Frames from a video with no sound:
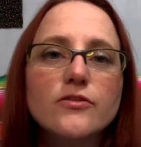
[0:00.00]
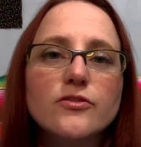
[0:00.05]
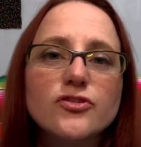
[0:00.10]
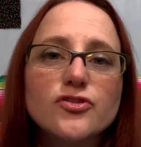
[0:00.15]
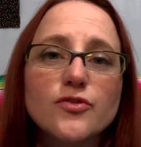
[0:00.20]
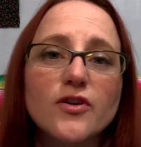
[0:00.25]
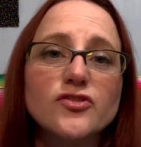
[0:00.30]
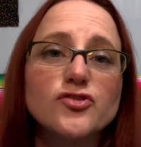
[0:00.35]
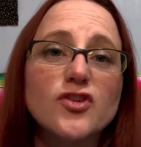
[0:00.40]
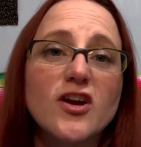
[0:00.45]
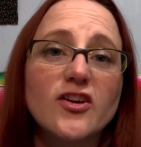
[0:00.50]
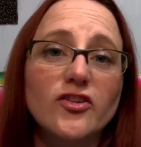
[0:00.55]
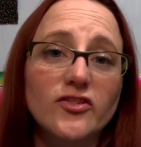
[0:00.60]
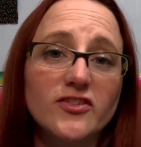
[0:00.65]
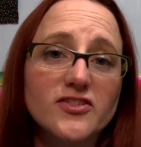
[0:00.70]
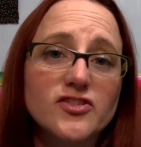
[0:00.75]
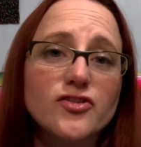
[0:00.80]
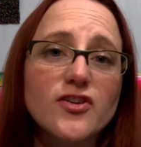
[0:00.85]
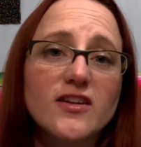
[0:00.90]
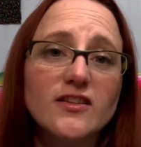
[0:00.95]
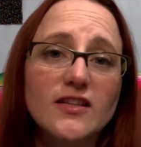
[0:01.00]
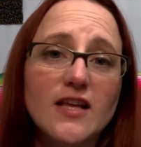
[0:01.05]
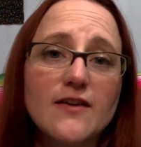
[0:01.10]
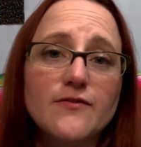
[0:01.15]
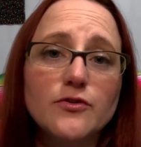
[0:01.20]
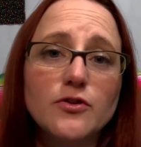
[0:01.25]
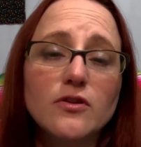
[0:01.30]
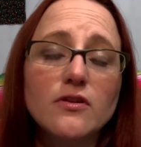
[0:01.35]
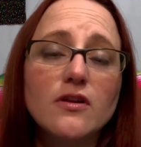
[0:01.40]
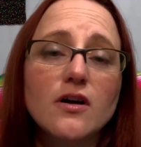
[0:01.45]
So a triglyceride
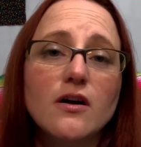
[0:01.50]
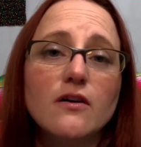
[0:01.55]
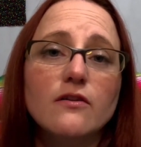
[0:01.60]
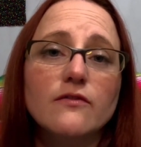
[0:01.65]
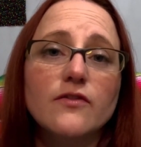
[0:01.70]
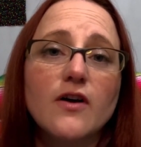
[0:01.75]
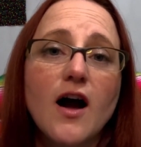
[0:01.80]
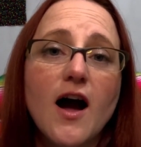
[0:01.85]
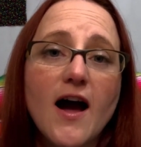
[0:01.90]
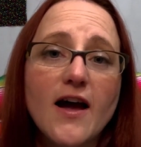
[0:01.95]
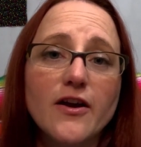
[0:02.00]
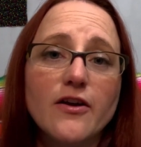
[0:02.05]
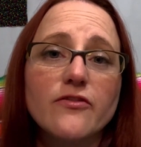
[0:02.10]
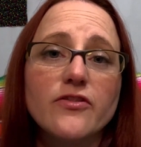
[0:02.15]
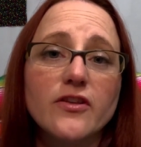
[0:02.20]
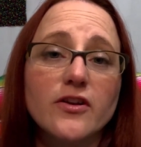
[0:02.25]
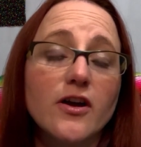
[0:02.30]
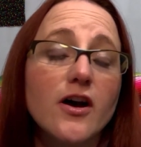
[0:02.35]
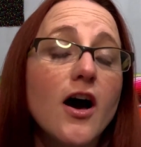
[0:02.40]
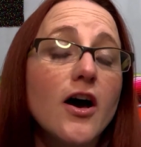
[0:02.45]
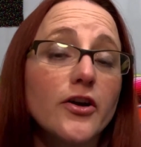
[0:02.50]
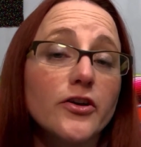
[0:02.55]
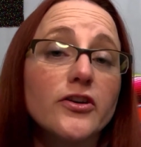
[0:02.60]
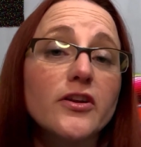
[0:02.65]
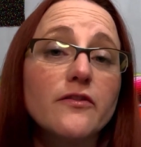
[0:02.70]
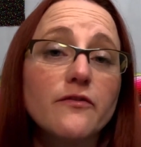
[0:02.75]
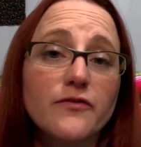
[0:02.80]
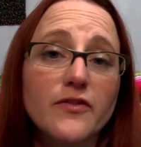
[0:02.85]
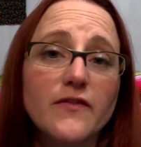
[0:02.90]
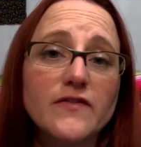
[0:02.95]
level of higher than one
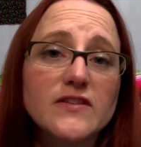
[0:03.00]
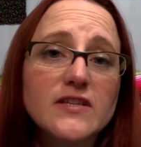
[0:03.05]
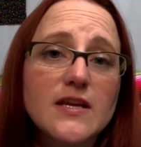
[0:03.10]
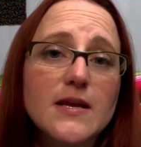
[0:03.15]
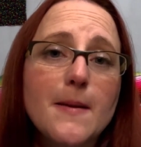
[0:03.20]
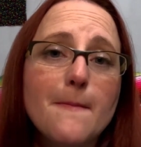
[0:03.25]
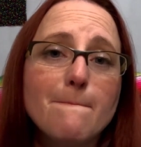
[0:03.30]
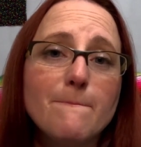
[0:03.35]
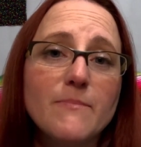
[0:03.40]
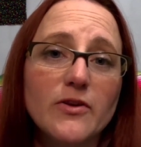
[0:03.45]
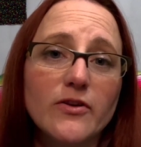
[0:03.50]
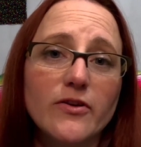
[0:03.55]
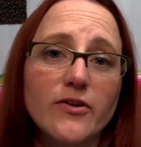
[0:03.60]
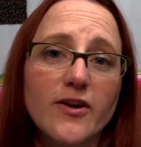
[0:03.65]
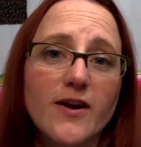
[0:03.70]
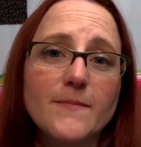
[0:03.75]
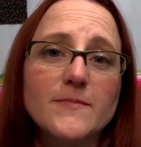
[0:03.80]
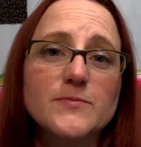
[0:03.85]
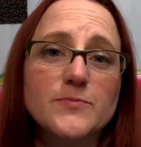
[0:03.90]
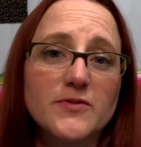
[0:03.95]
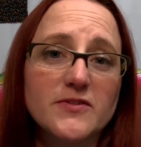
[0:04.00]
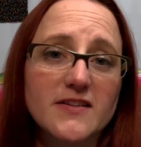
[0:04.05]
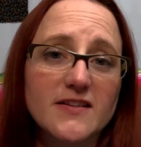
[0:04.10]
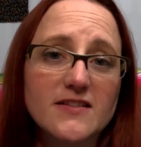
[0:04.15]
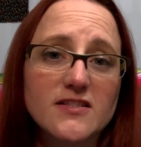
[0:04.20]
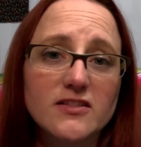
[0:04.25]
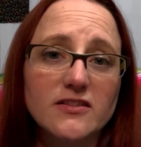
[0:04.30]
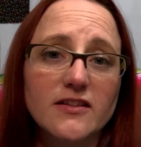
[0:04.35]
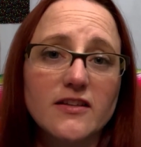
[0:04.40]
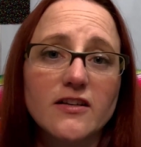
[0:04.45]
hundred fifty milligrams per
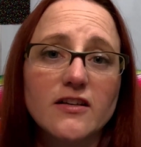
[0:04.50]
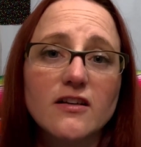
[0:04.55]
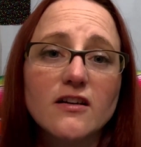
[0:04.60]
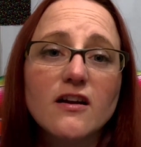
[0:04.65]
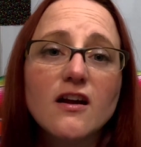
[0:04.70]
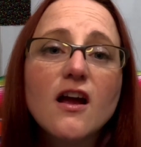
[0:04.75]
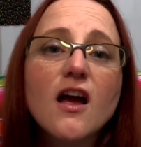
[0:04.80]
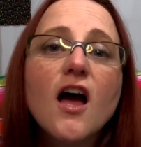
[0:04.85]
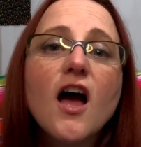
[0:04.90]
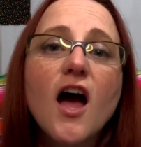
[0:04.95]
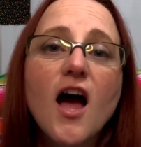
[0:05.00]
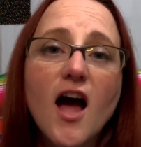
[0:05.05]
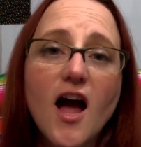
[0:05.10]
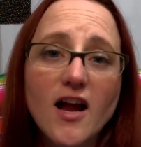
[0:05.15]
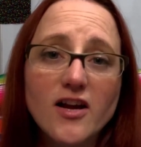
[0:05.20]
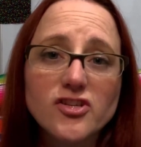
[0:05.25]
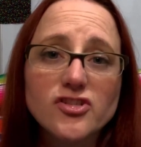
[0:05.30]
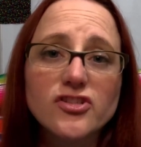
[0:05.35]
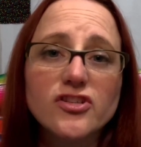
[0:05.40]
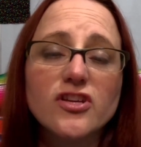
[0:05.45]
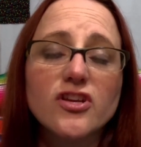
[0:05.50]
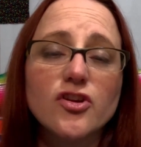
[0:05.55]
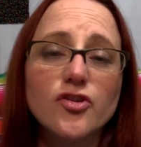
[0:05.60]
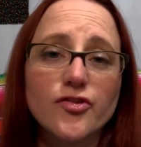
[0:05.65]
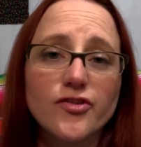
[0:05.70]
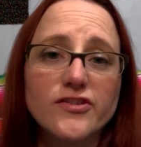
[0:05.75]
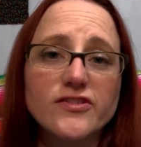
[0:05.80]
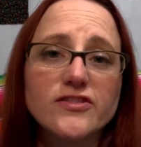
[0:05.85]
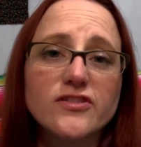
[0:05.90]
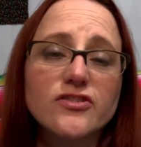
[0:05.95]
deciliter actually
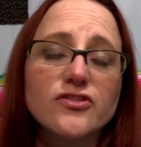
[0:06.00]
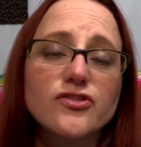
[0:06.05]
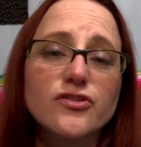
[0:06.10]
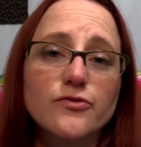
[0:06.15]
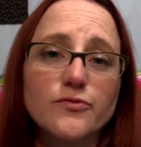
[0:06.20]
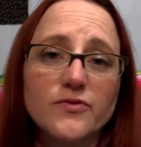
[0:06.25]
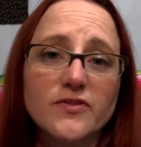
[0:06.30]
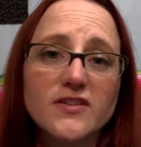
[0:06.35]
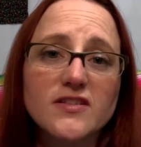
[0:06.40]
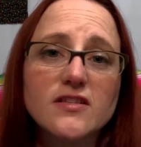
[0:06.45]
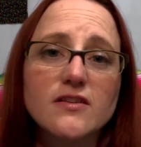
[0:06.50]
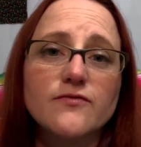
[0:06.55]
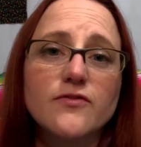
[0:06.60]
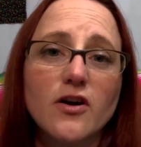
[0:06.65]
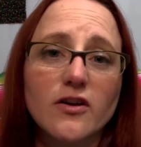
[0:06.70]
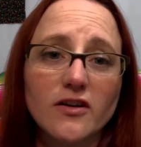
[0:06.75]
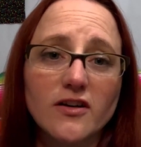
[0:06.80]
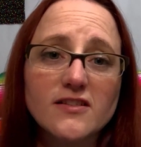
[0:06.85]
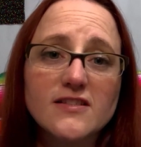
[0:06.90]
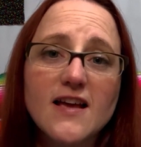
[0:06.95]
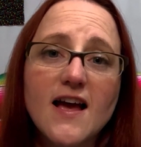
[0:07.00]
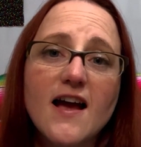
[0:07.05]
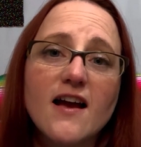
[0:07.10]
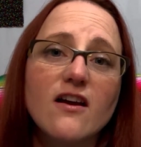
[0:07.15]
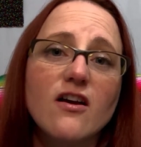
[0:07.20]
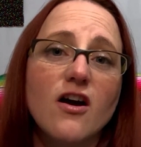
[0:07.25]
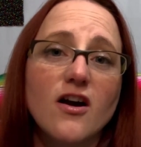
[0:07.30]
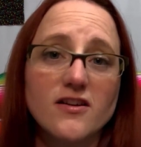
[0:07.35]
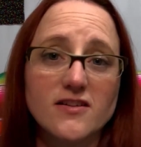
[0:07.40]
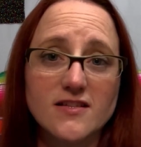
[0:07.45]
increases your risk of heart
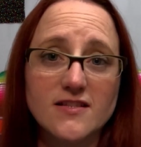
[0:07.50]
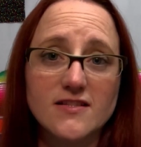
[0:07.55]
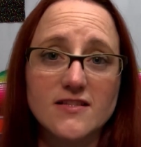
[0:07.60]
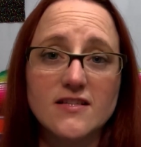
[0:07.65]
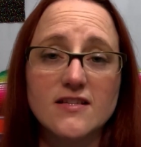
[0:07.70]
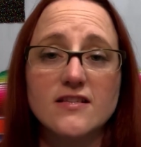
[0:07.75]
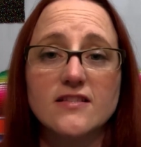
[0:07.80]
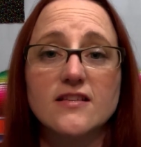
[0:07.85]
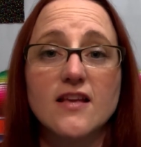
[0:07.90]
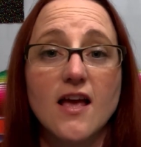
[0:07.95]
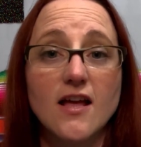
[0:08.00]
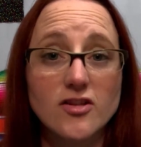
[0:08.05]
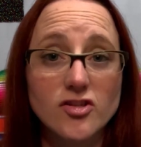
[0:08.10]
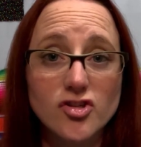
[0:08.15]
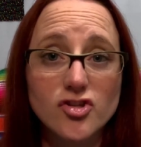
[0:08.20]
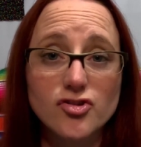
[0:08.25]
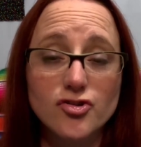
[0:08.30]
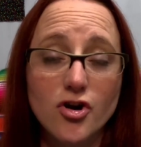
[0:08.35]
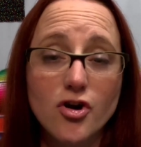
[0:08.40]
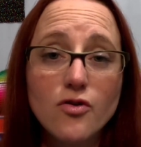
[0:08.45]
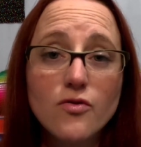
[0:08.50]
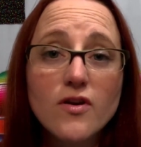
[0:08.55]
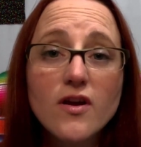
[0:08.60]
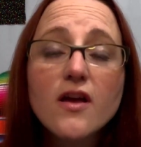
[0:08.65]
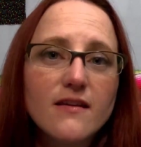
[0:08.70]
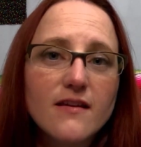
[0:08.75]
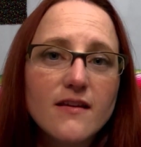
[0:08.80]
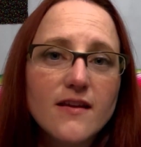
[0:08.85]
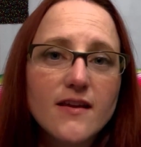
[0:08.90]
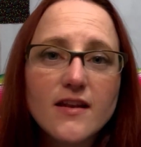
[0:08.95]
attack, heart disease, and stroke.
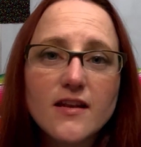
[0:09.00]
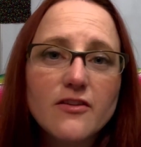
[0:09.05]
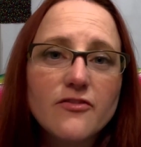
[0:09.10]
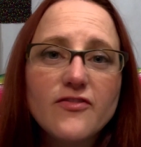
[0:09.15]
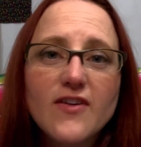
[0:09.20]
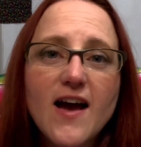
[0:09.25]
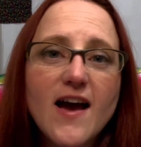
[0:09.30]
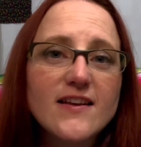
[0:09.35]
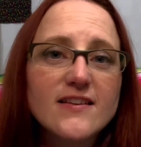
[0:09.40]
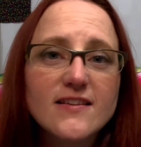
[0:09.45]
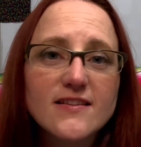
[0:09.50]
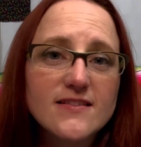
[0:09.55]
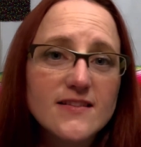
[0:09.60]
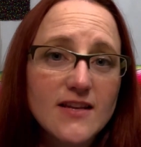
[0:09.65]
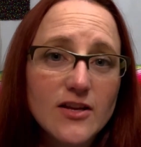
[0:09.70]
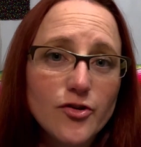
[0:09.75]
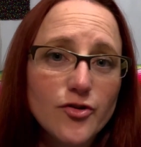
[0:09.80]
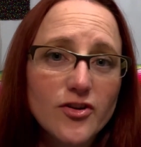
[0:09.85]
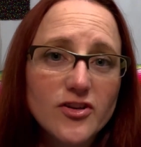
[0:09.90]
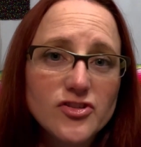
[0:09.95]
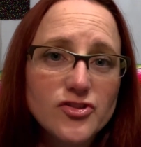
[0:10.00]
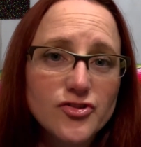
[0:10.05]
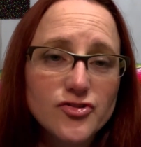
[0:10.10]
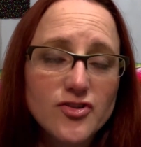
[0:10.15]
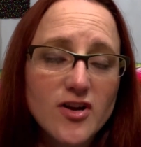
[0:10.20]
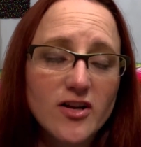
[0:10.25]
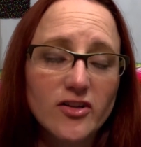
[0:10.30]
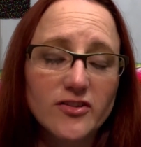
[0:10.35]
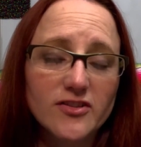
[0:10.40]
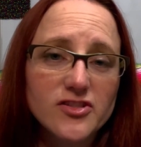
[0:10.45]
Eating fat doesn't increase your
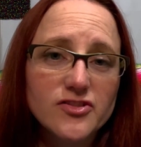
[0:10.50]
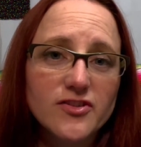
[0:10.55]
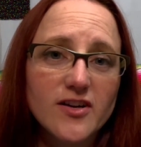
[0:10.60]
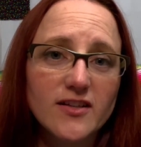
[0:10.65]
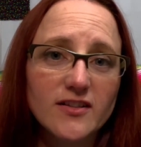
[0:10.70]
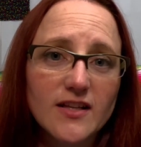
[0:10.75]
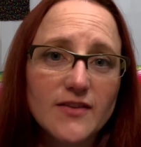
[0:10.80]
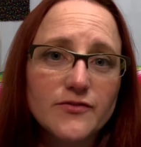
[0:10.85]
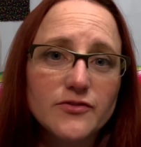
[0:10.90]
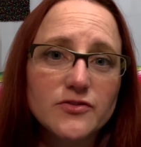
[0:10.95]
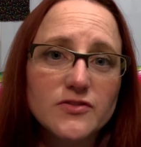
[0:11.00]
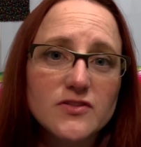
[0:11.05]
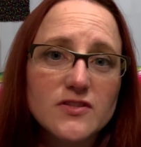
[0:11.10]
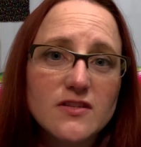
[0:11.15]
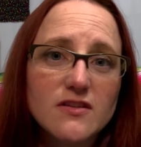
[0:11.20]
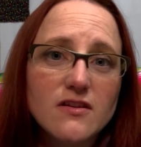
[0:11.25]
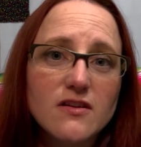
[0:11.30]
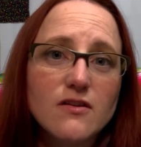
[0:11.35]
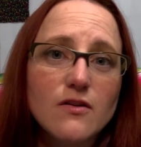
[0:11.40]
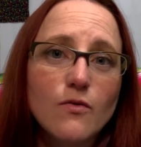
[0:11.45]
triglyceride levels.